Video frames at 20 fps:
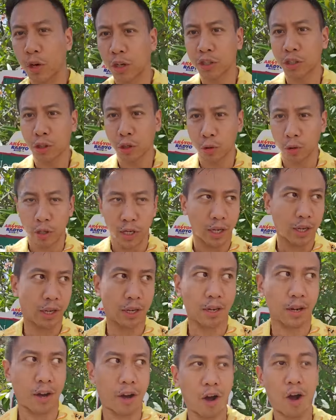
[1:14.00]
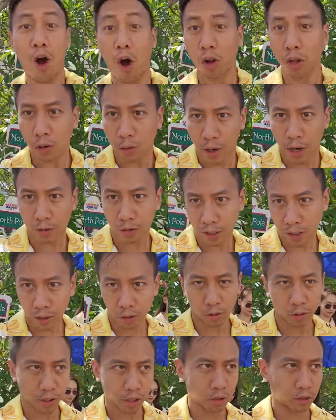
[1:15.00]
we're shooting all around
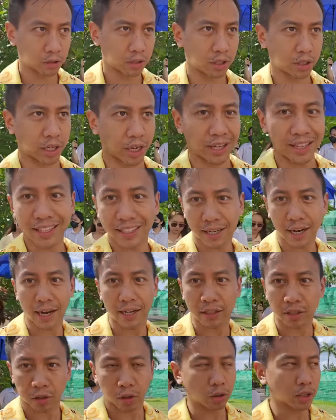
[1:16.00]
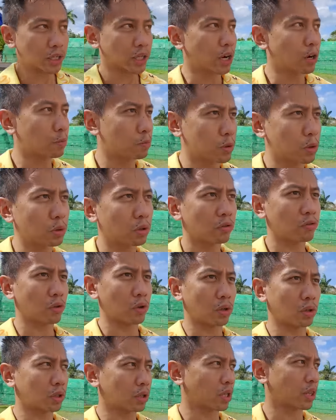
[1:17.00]
Iloilo today. Guys, look at how
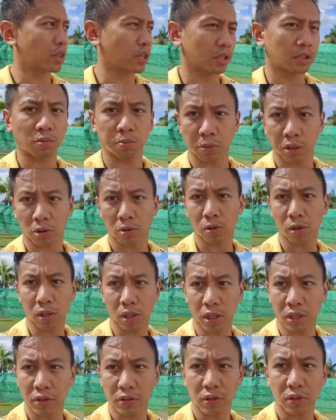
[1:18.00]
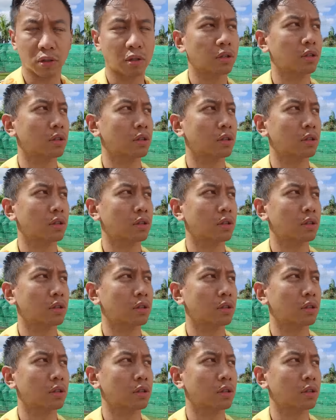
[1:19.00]
beautiful this mural is.